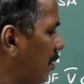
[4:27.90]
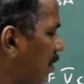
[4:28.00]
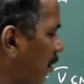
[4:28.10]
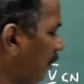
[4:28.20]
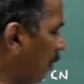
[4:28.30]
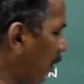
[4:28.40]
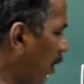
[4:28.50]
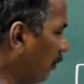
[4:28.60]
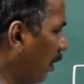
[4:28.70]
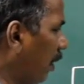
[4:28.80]
So in the
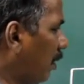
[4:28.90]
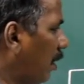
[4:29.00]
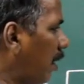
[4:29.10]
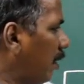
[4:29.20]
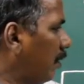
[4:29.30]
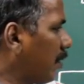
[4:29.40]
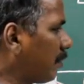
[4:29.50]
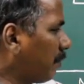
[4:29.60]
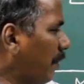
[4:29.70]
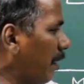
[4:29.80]
medulla oblongata, the
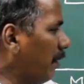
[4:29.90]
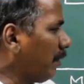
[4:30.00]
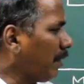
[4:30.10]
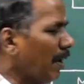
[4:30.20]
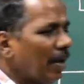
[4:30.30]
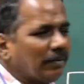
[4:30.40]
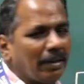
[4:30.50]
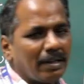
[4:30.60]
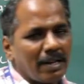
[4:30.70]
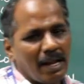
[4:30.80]

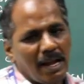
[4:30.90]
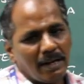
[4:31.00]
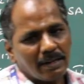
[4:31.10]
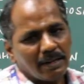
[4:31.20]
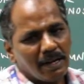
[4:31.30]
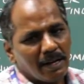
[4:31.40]
spinothalamic tract